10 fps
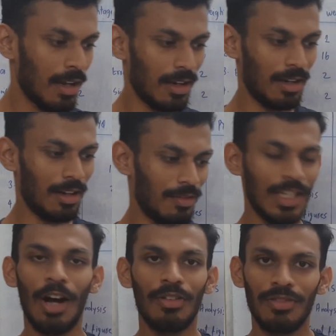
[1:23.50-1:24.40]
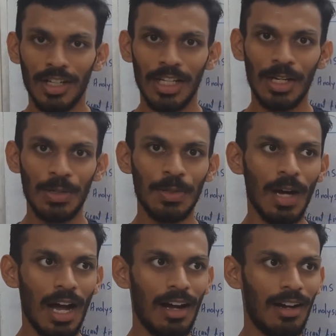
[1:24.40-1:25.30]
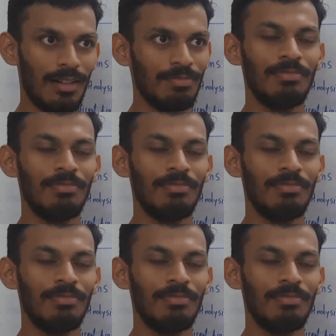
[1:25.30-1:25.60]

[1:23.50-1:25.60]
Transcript: uh, without further ado uh,